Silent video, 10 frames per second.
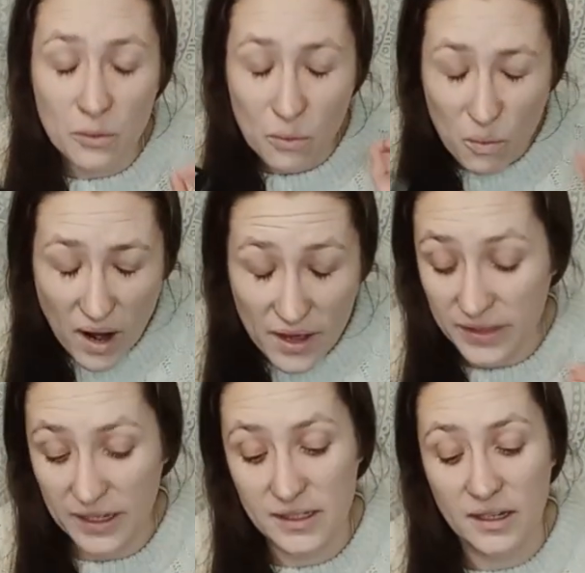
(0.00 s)
You're
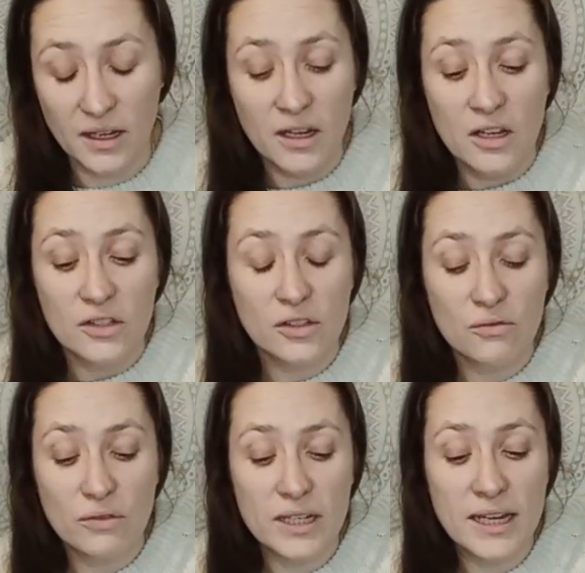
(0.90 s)
worth it.
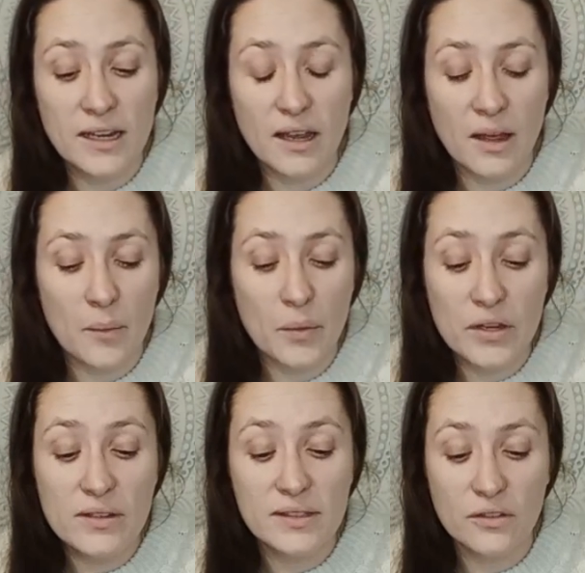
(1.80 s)
So really
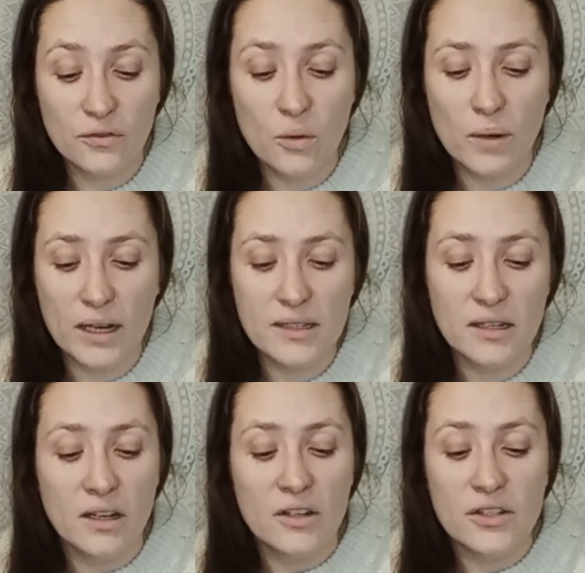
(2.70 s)
put yourself forward
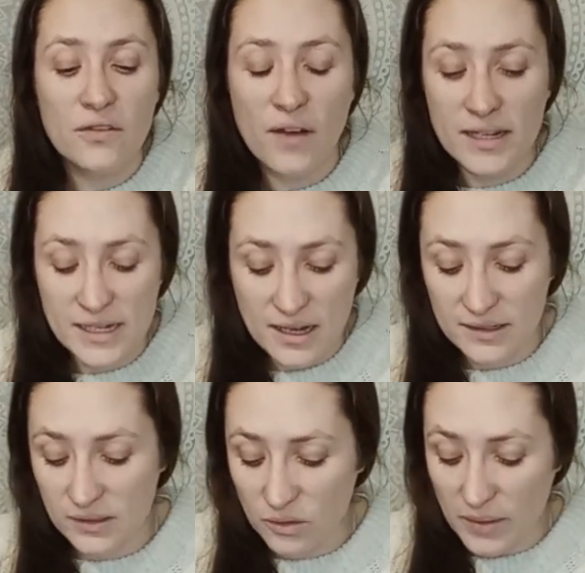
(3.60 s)
to finding
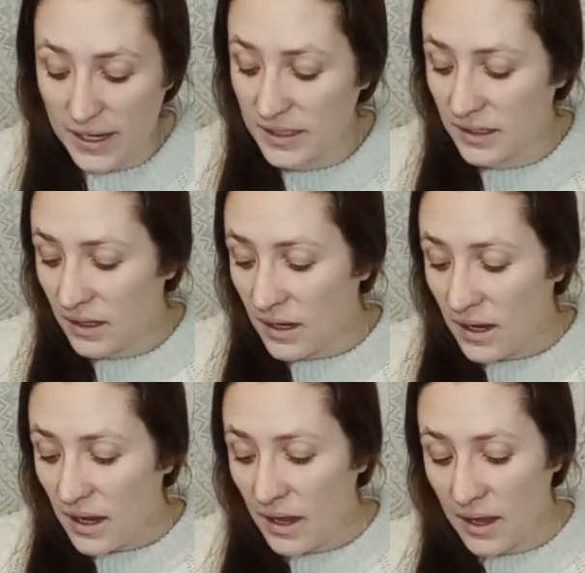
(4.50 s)
that soulmate.
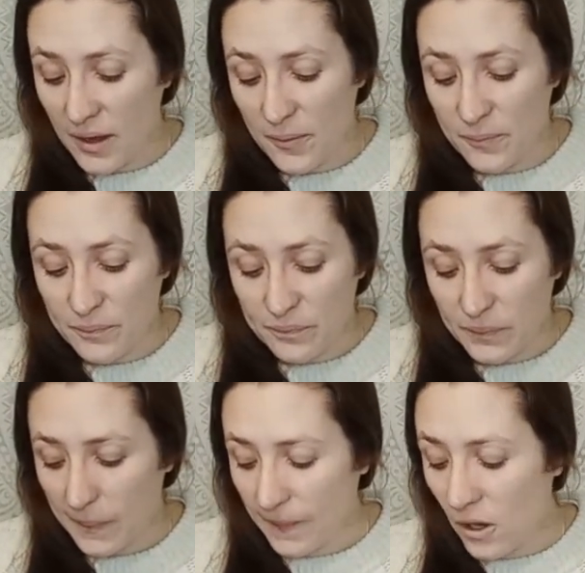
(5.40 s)
Oh
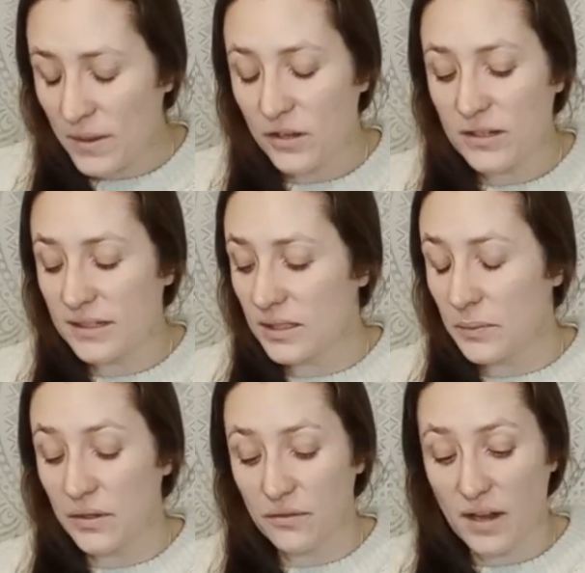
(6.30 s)
my goodness, the
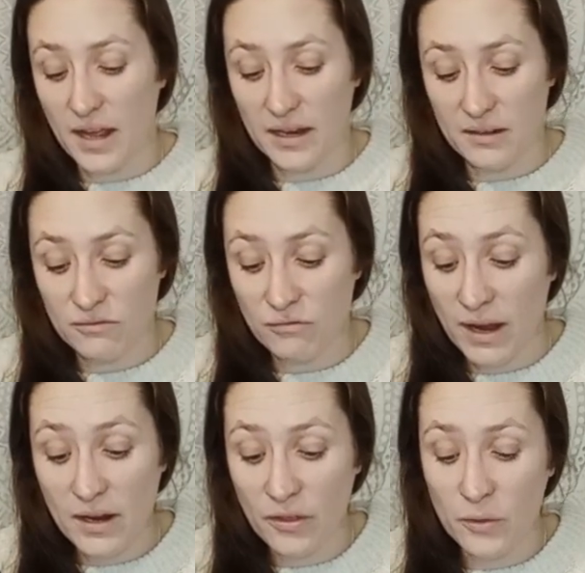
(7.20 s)
butterfly
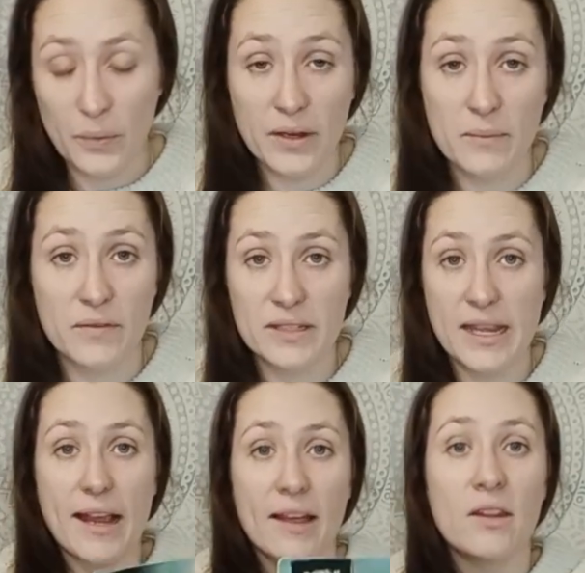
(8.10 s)
right on the bottom of the
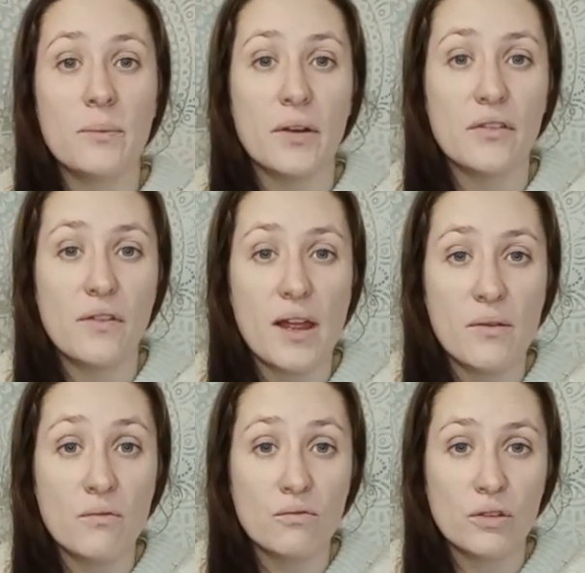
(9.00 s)
deck. And the
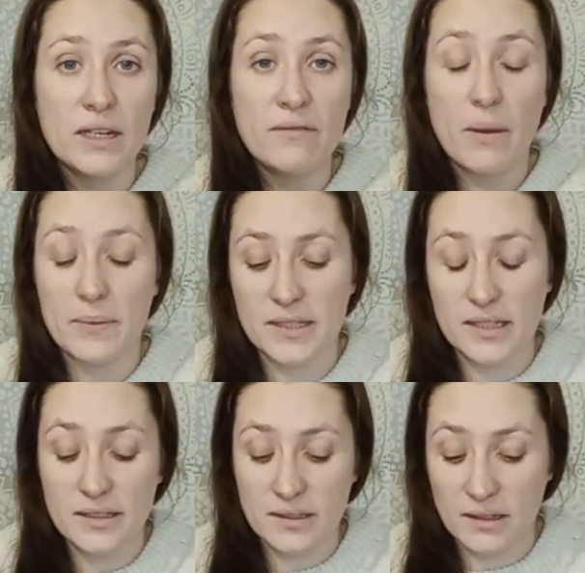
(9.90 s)
butterfly really
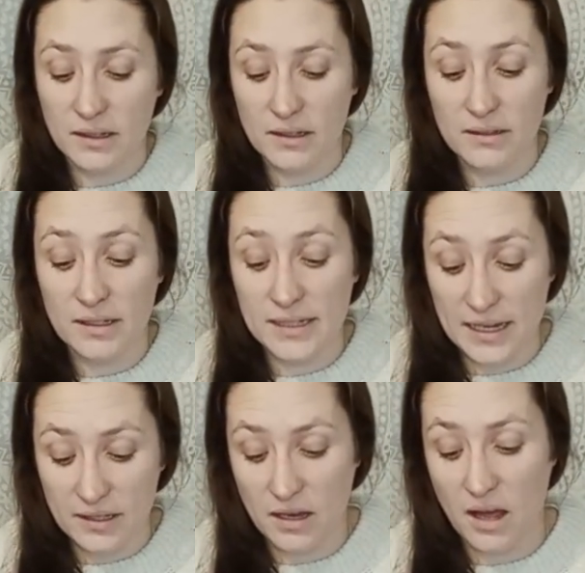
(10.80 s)
represents the
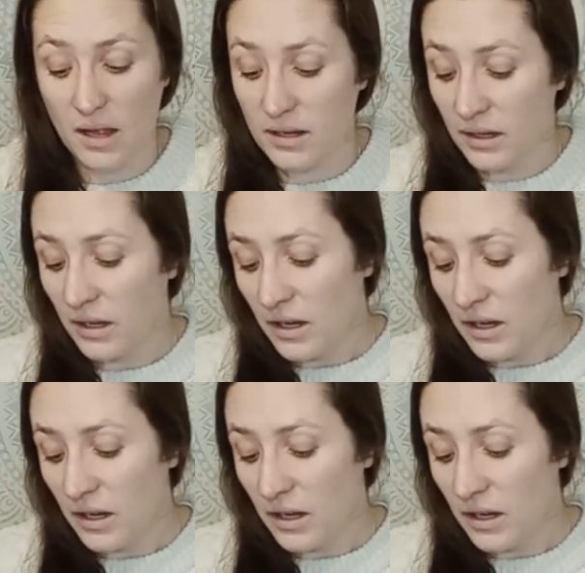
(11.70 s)
death card.